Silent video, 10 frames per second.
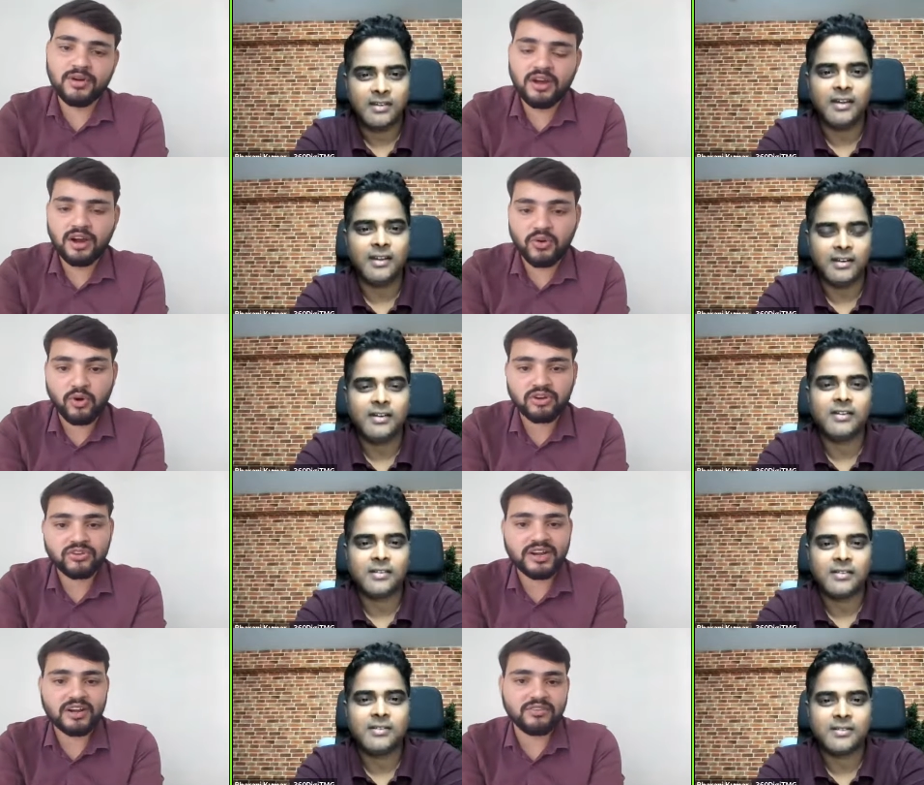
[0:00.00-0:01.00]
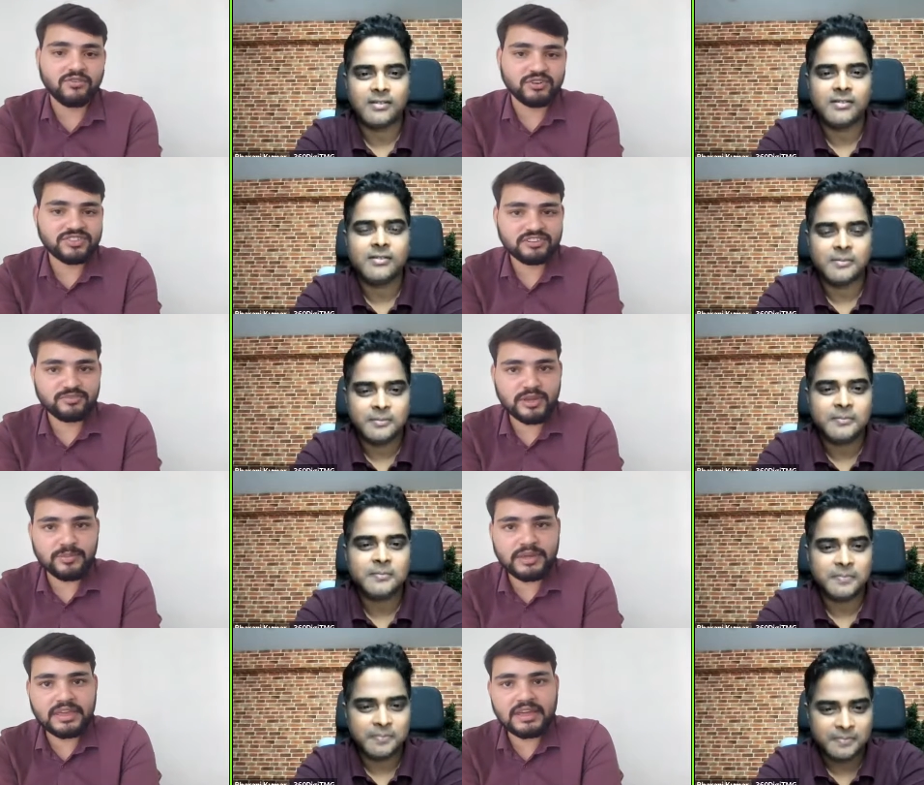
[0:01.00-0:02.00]
Speaker 1: and what kind of questions may
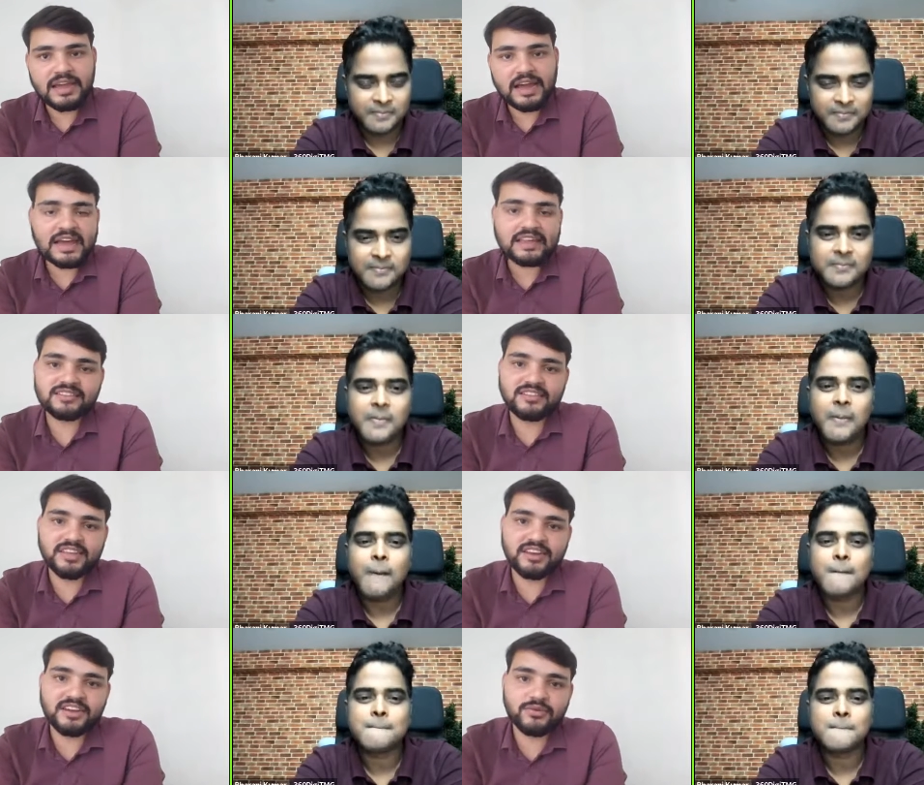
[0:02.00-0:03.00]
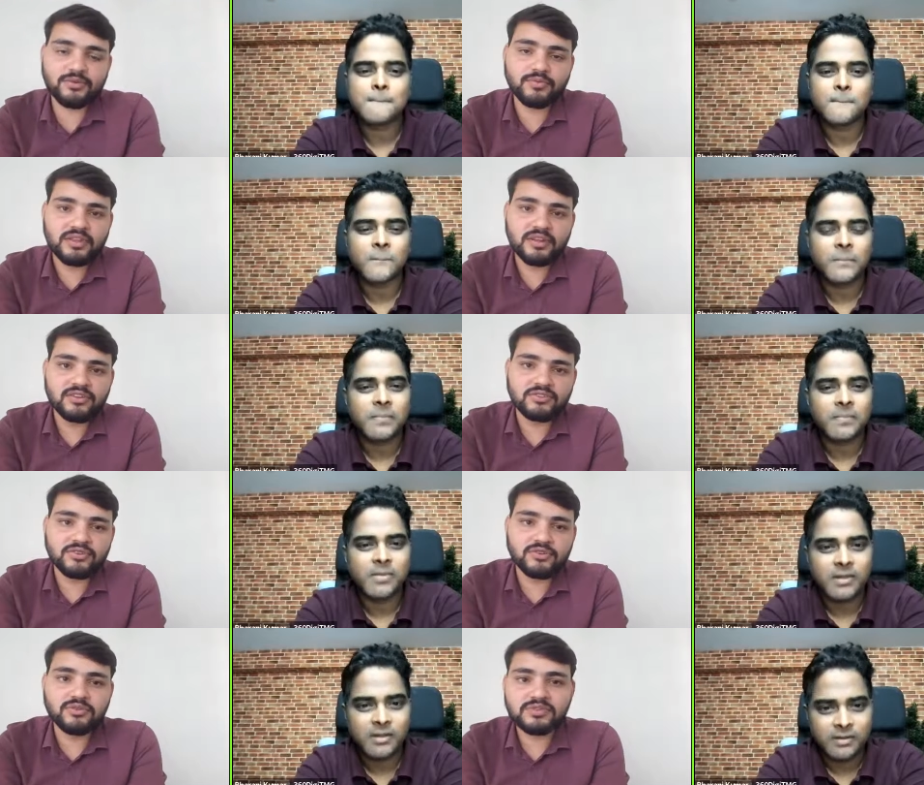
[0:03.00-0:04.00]
be asked in the interview.
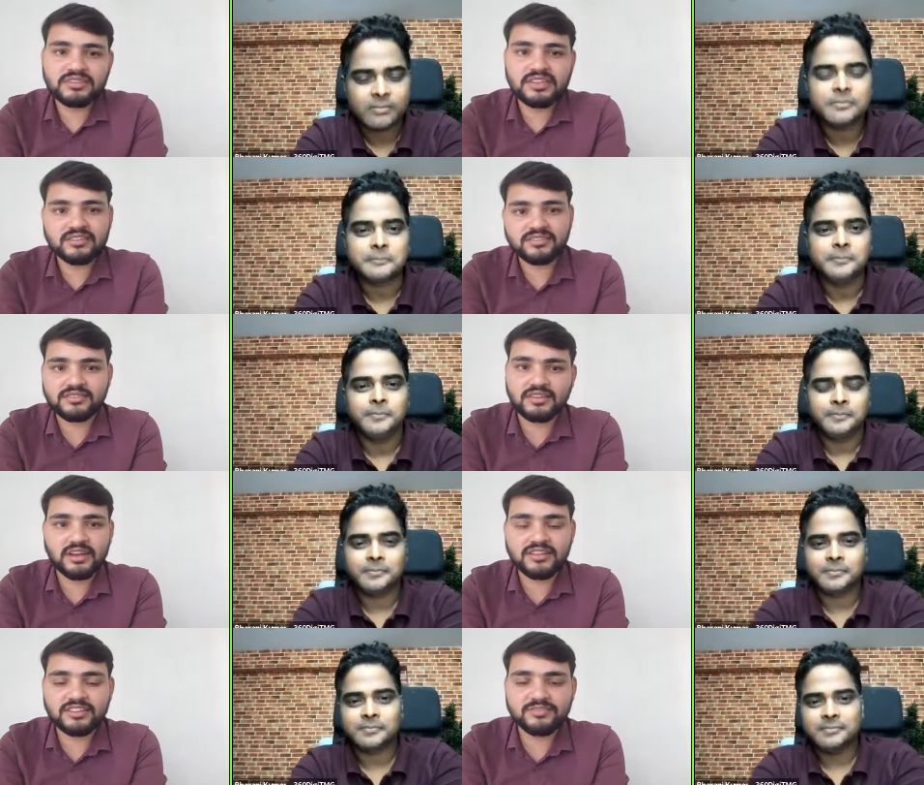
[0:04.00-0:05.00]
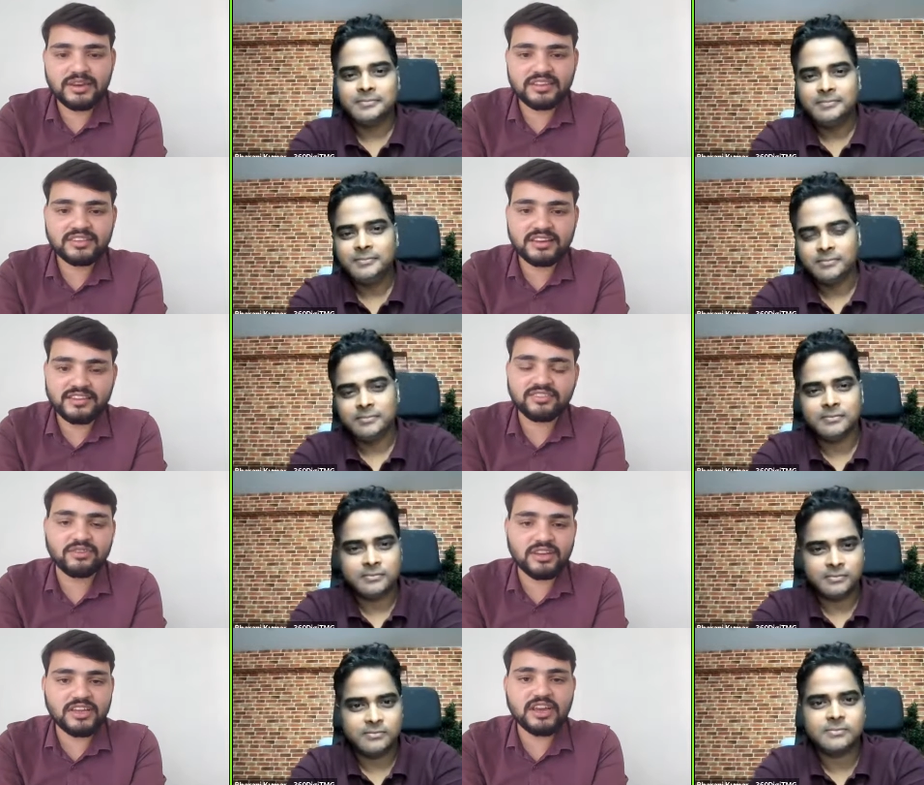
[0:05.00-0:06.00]
So this, these many skills
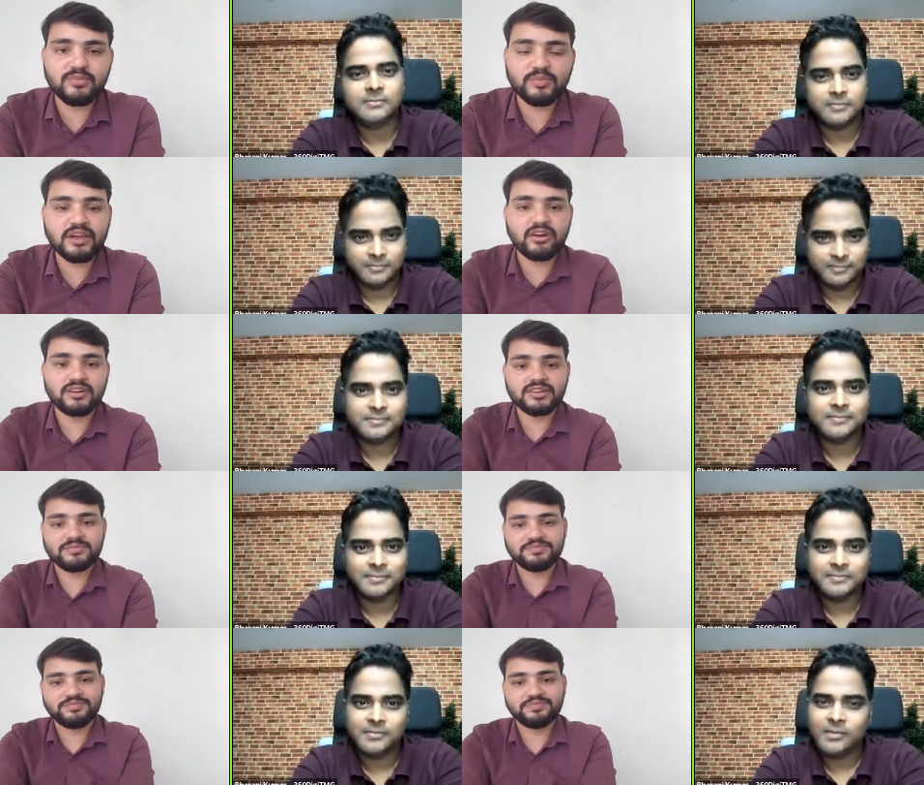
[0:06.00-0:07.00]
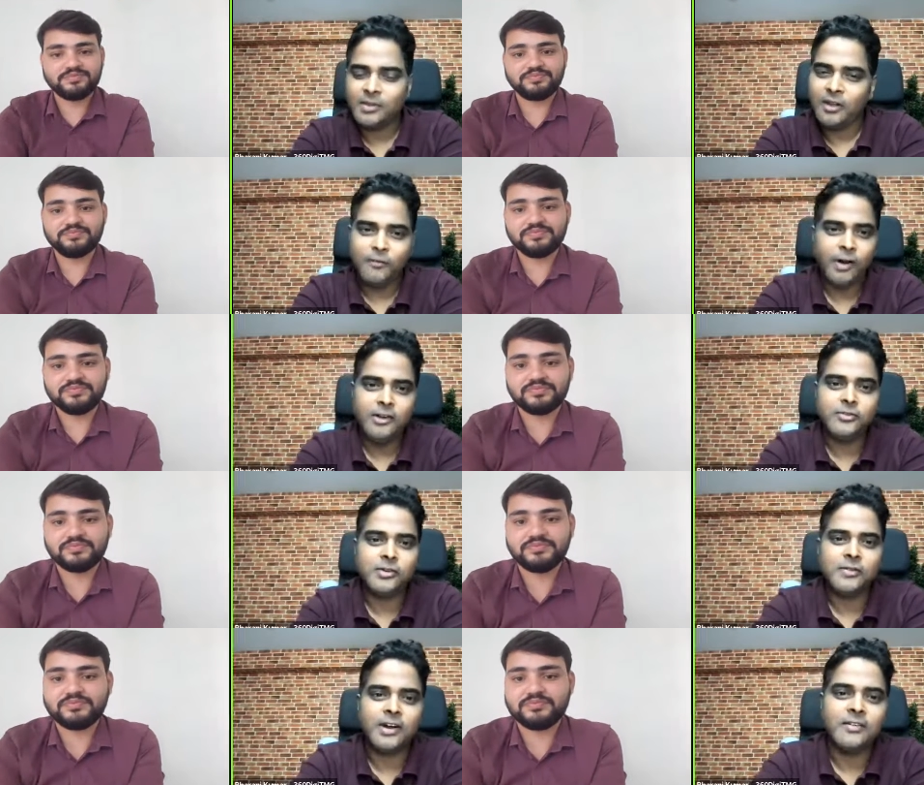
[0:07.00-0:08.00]
actually
Speaker 2: helped me a lot.
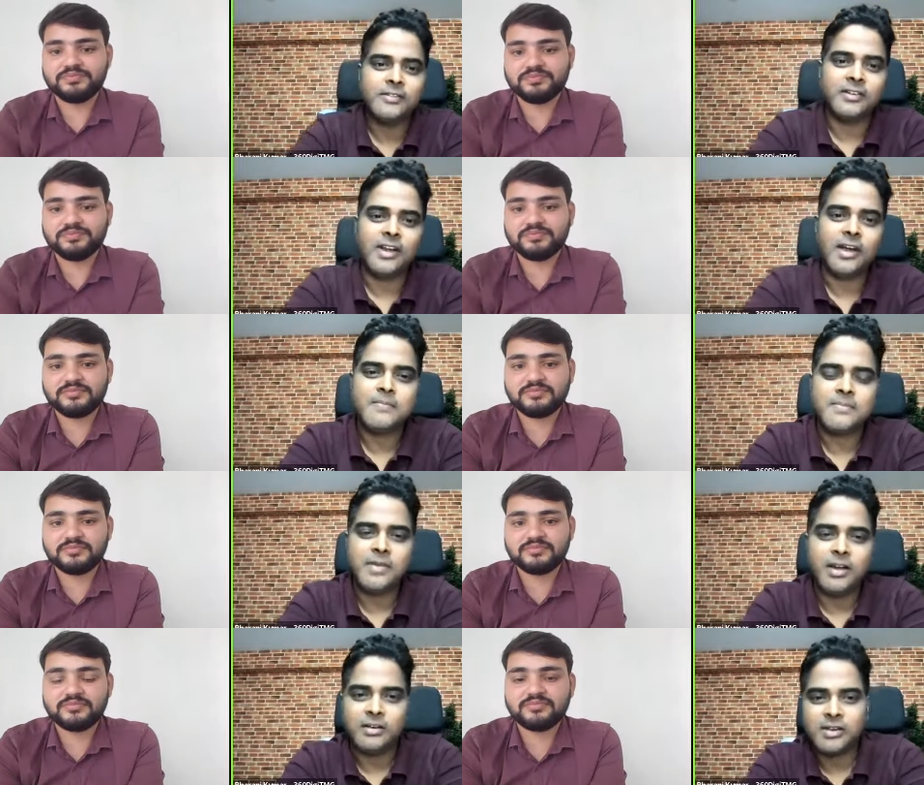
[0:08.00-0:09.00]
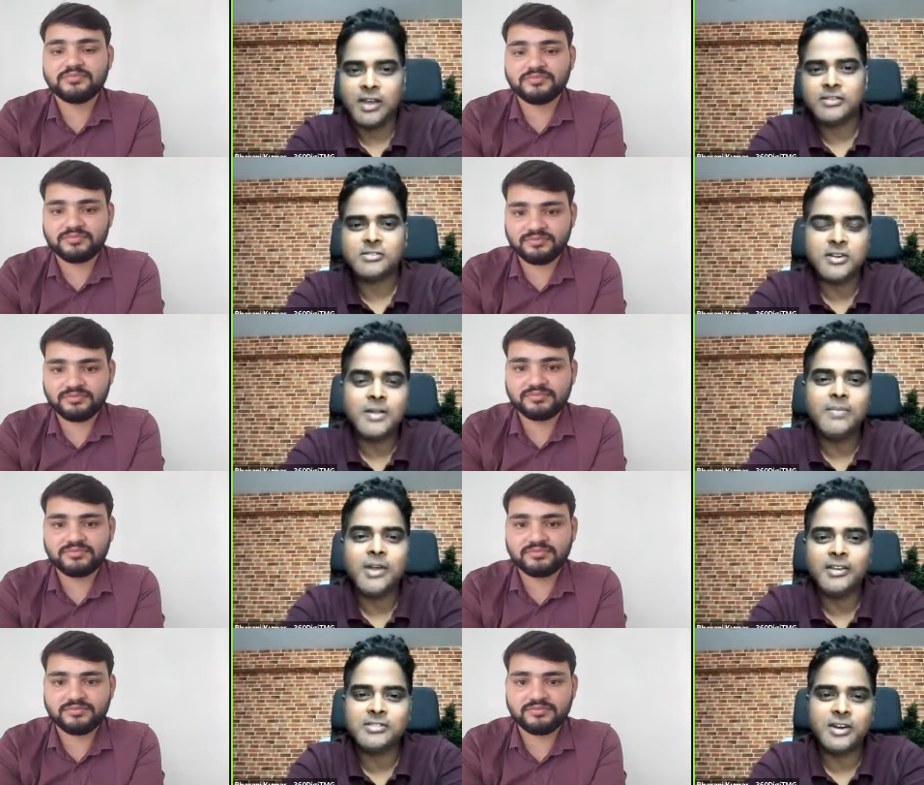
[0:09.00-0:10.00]
Wonderful, wonderful. I'm
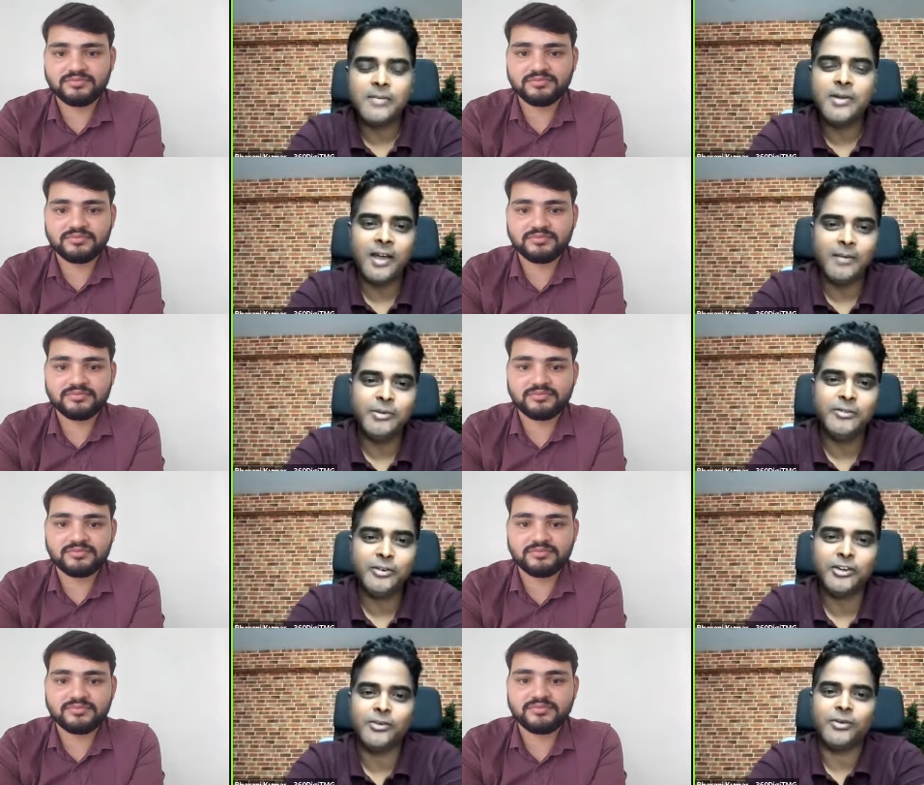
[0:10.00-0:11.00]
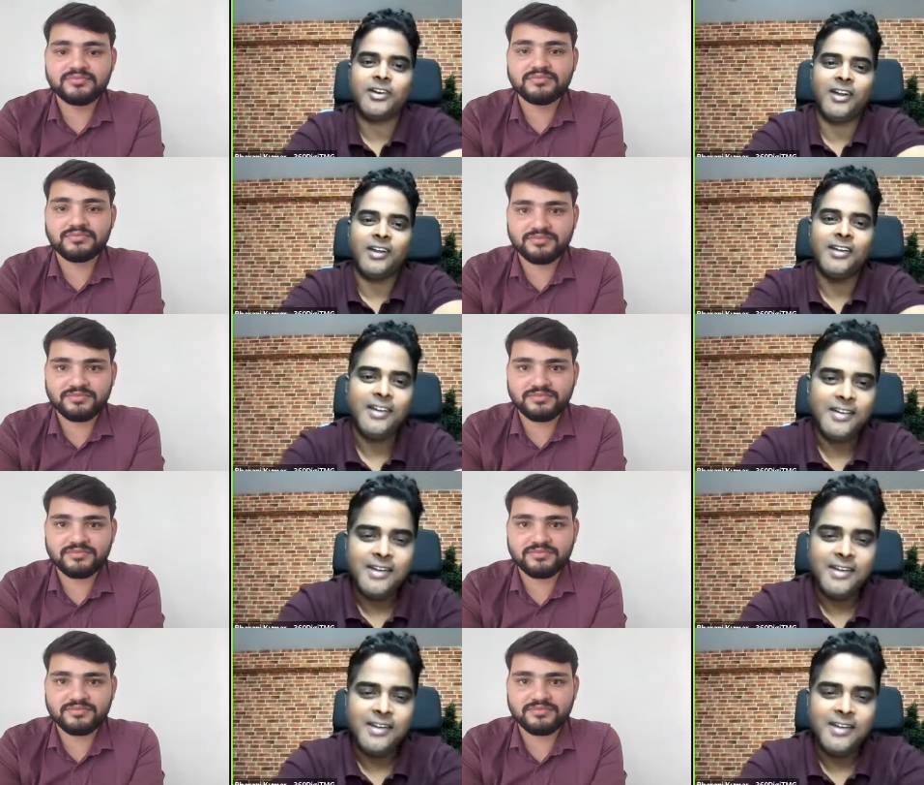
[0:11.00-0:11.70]
extremely, extremely happy for you, right?